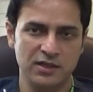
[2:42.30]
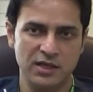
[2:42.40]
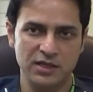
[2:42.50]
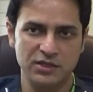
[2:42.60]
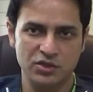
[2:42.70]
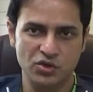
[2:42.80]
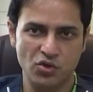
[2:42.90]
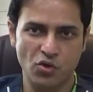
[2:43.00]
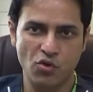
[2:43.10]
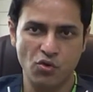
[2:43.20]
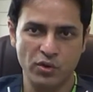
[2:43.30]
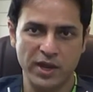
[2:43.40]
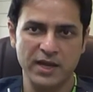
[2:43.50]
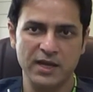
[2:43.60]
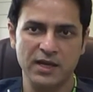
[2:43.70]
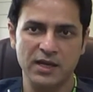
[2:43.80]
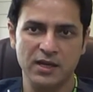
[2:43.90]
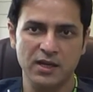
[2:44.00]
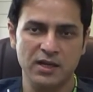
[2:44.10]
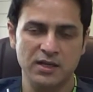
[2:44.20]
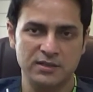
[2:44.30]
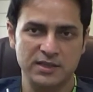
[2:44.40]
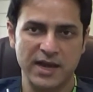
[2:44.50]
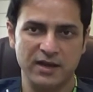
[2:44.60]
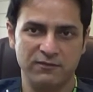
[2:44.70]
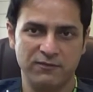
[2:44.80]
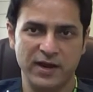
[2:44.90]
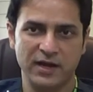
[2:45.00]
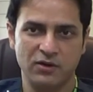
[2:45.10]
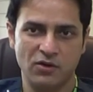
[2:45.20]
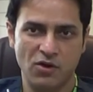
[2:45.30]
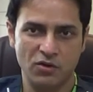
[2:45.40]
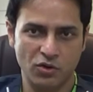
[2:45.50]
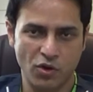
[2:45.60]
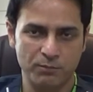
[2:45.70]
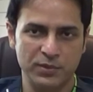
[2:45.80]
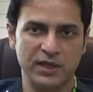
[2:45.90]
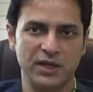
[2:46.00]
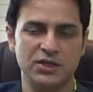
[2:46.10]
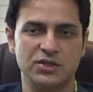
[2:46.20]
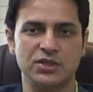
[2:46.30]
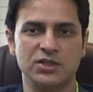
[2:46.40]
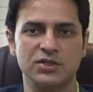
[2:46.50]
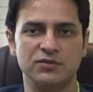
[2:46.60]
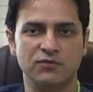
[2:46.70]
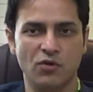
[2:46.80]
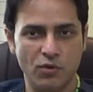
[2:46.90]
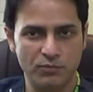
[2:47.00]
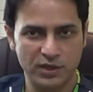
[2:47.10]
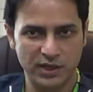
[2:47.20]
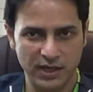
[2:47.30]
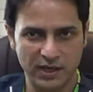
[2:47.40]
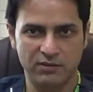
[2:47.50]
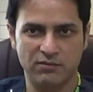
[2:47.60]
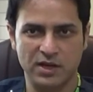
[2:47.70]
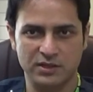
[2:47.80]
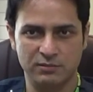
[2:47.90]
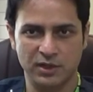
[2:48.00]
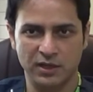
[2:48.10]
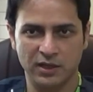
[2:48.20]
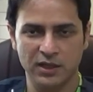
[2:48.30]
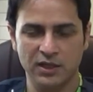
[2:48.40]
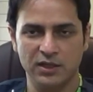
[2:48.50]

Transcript: there is no any side effect or complications from the hair transplant.